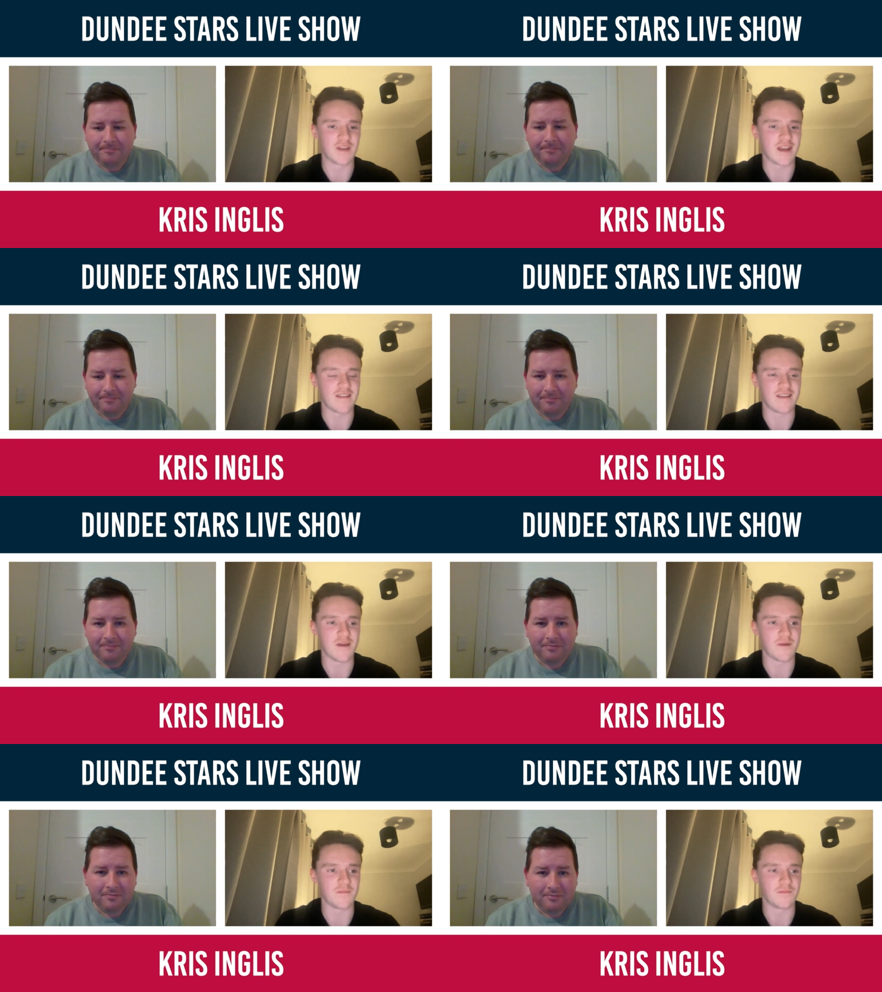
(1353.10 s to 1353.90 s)
Speaker 1: great
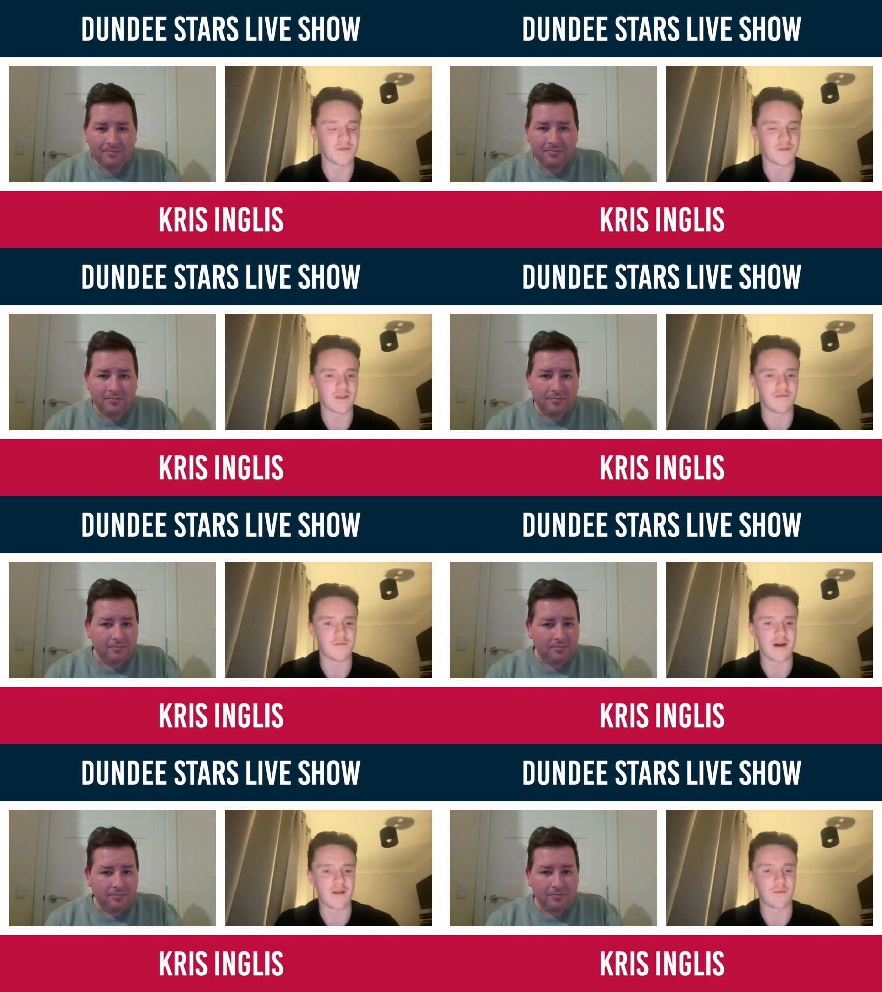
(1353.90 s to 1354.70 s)
team and
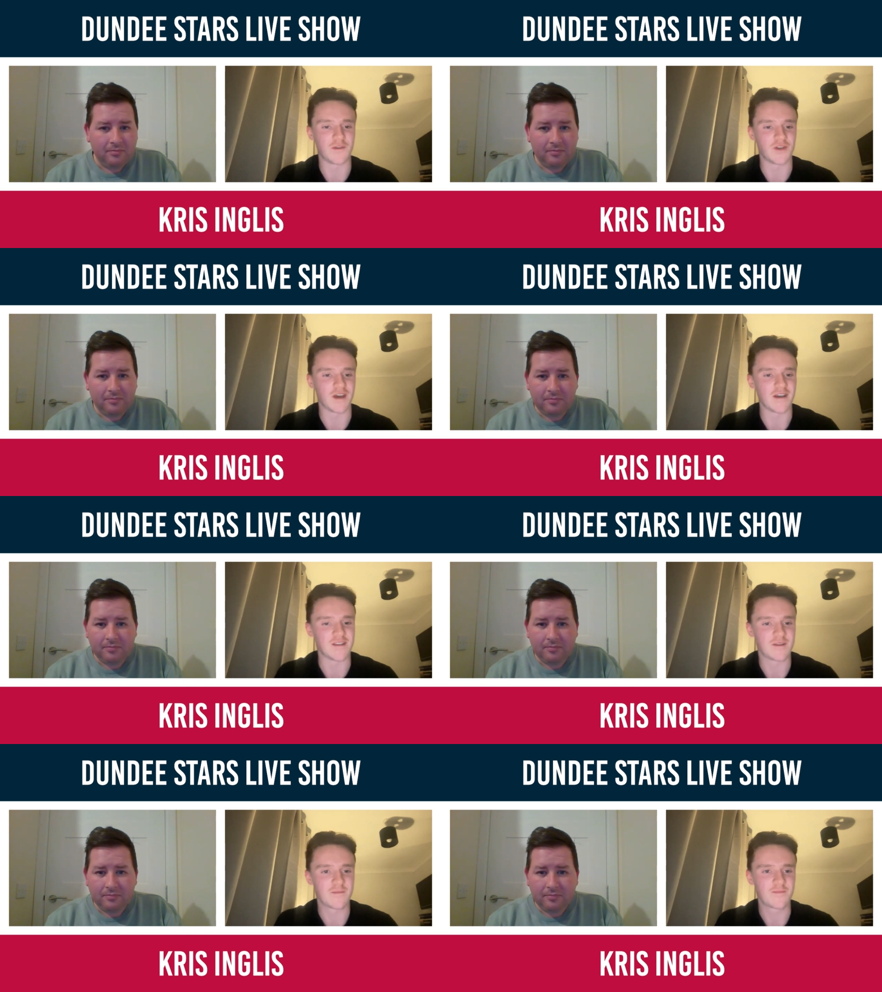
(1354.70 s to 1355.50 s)
even better bunch of
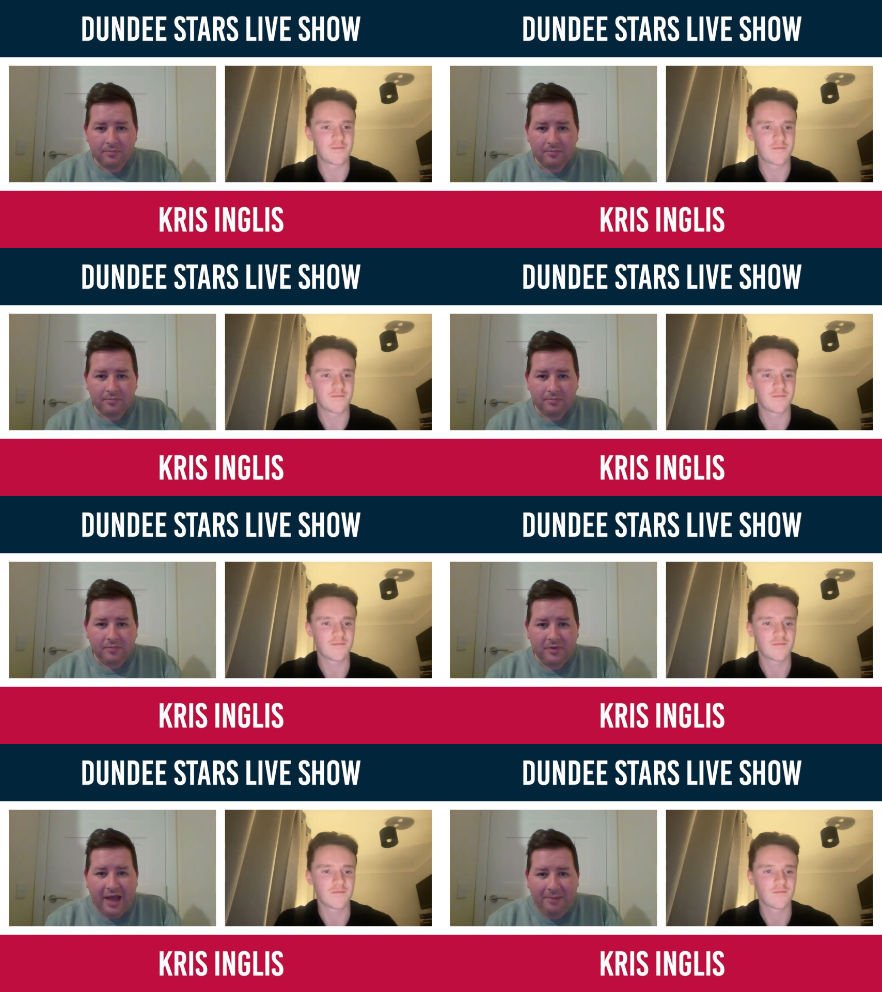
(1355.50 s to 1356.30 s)
Speaker 2: guys.
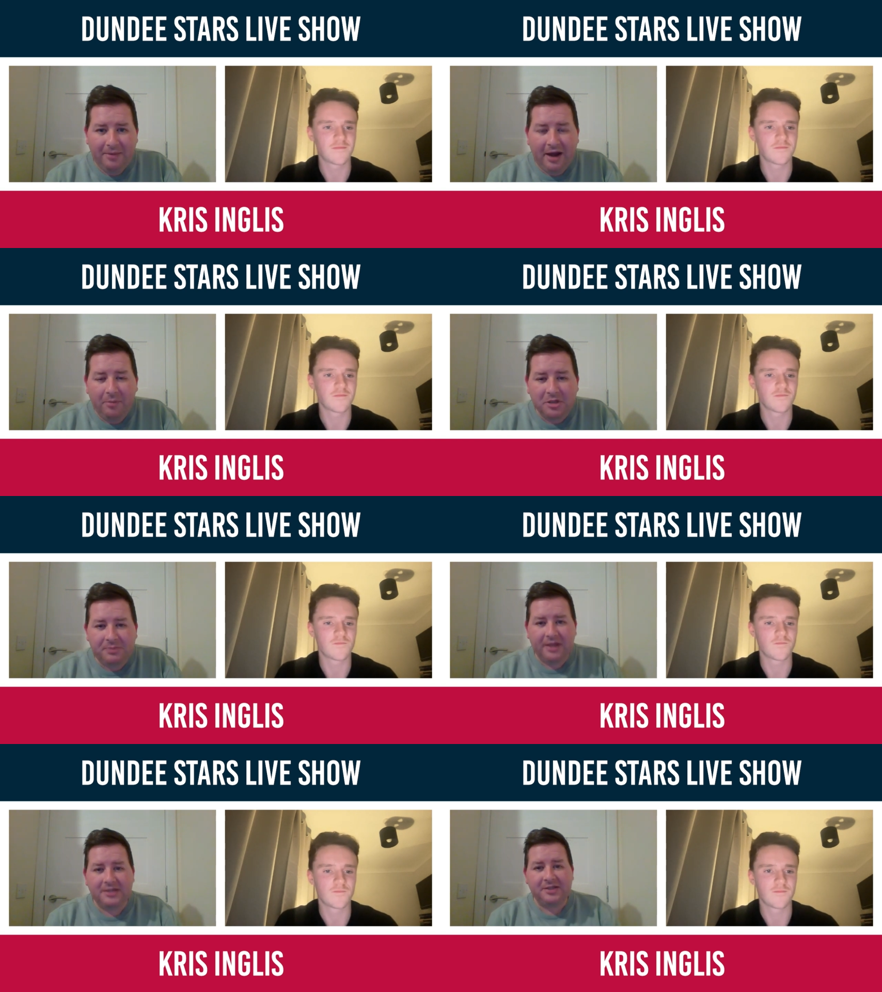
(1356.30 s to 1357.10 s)
Yeah, I mean that
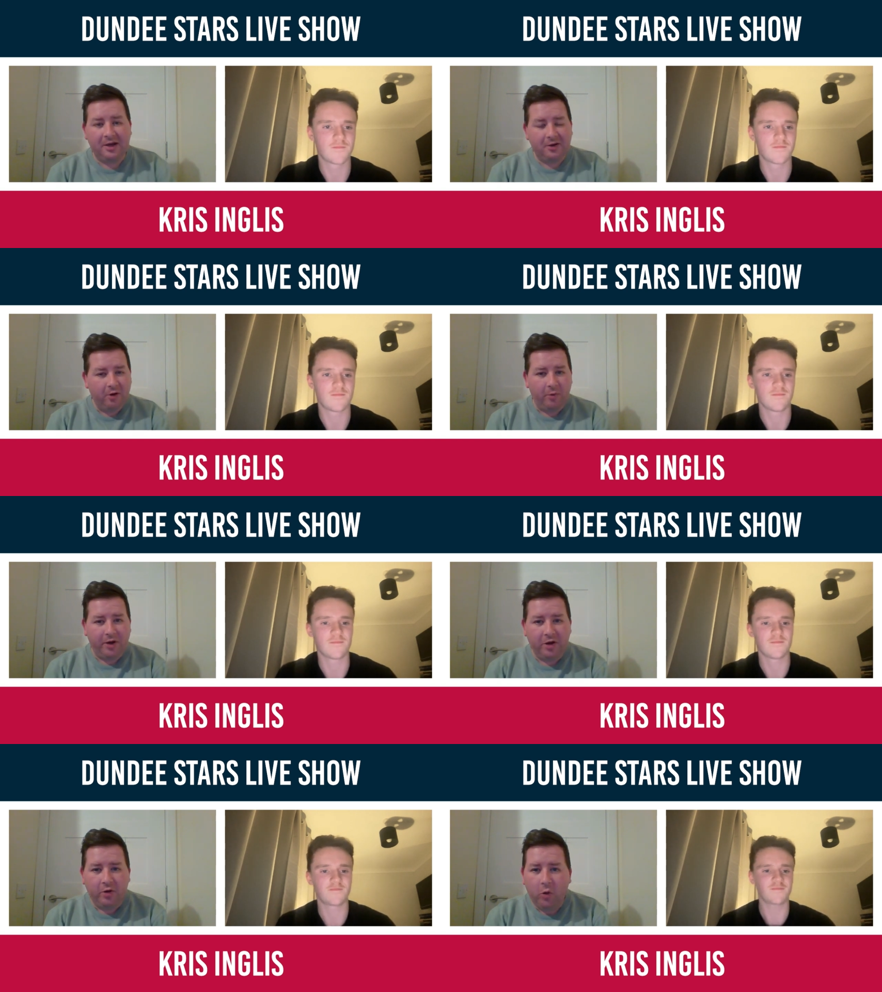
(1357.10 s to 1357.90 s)
must be a sickener
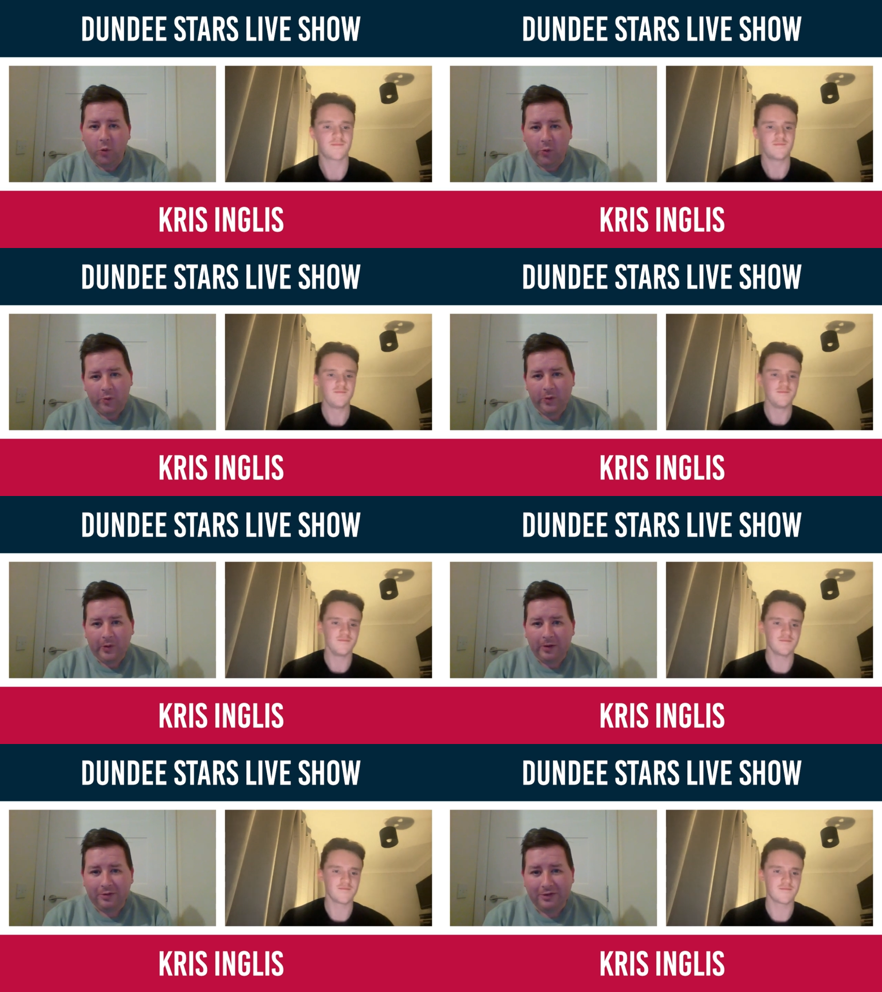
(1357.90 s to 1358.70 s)
when you know
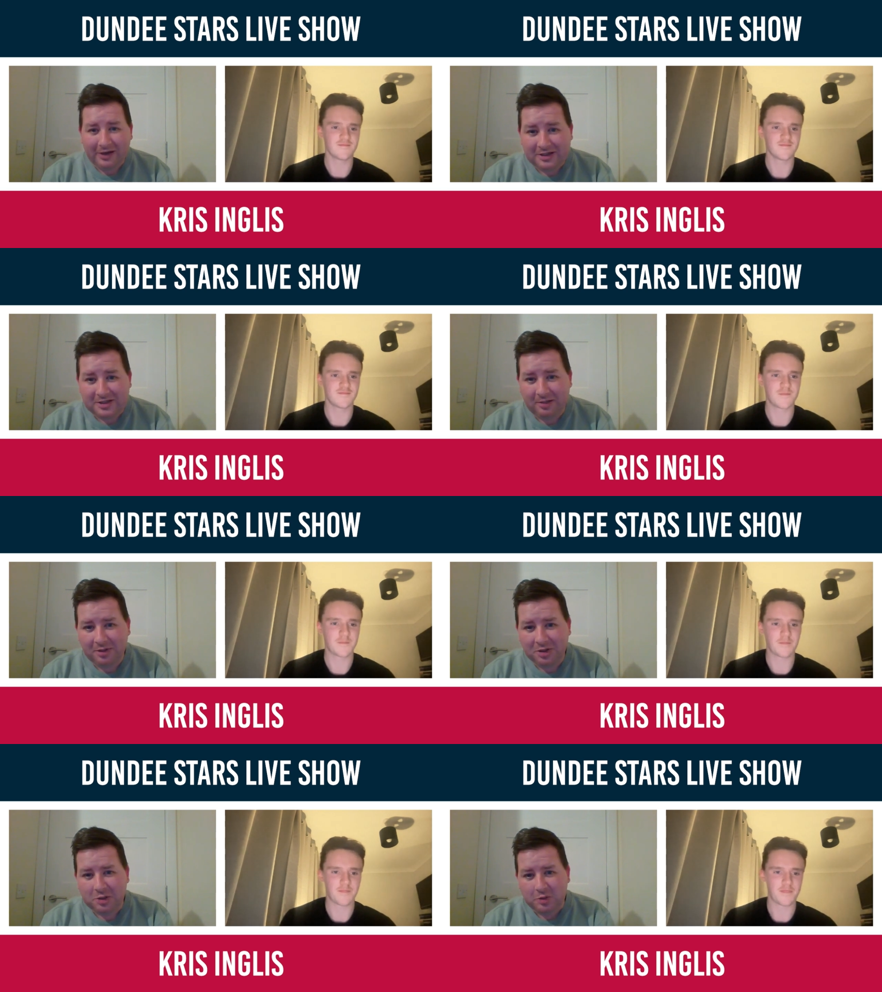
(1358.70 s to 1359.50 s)
that it's
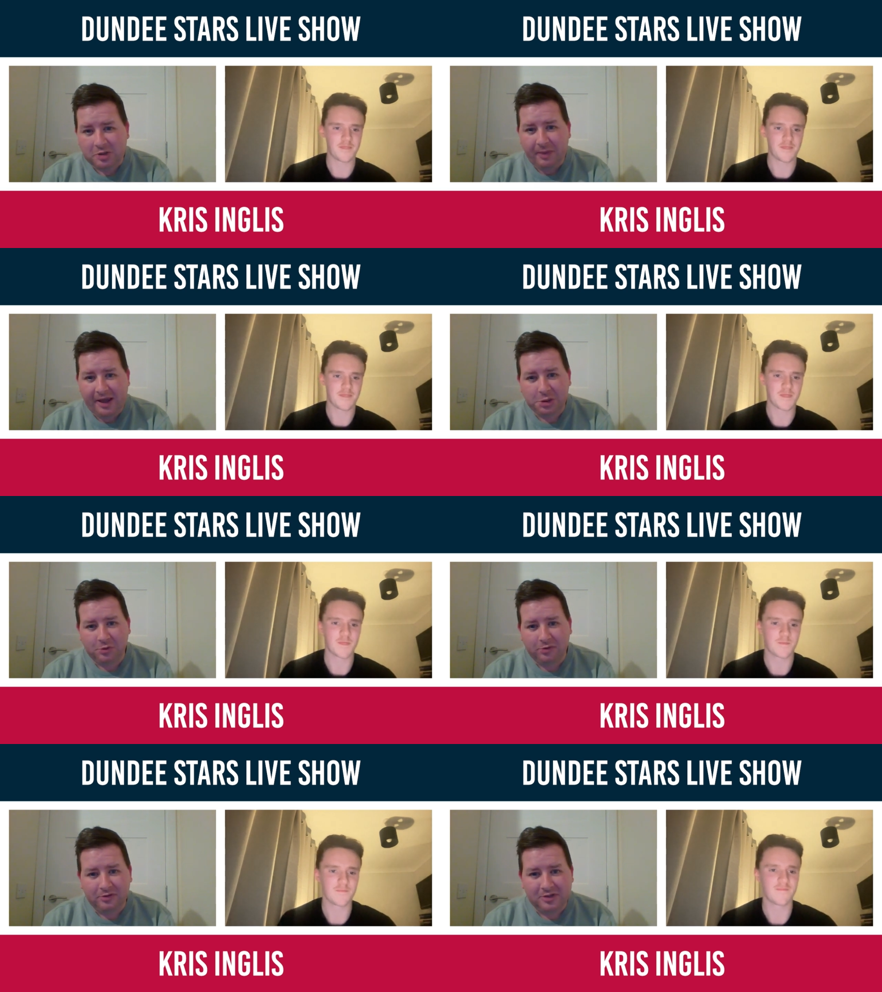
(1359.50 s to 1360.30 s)
something so
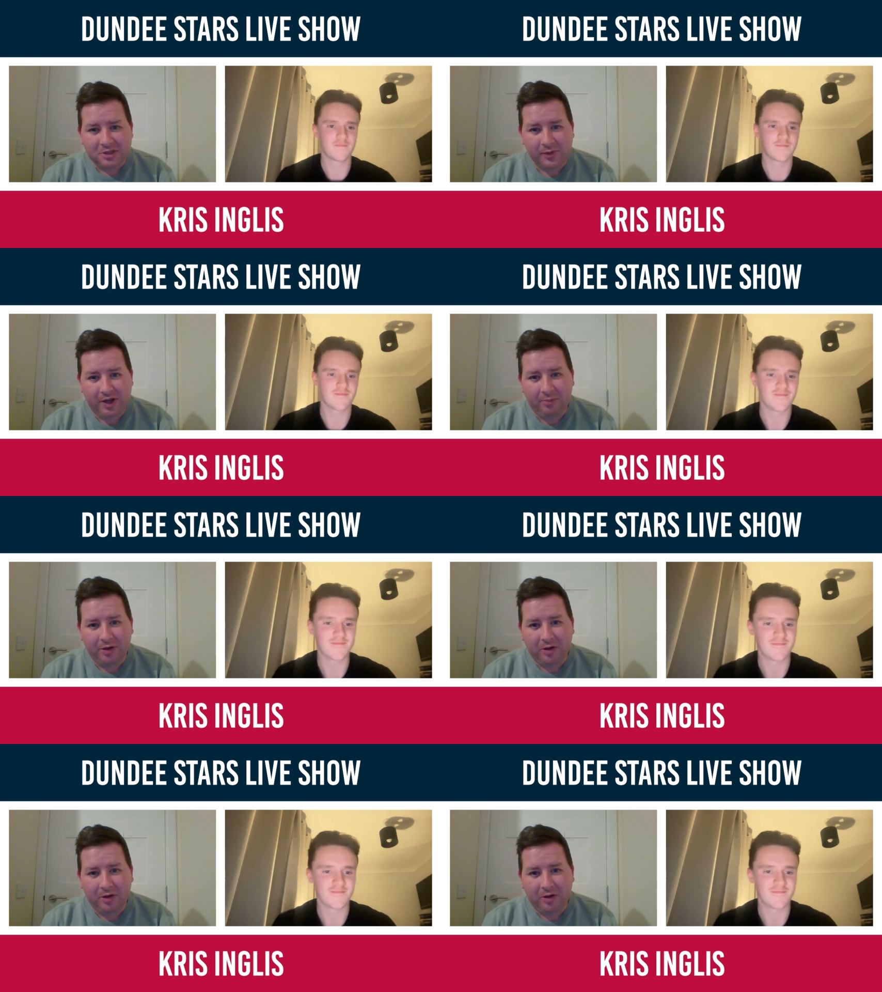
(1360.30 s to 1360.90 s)
special as well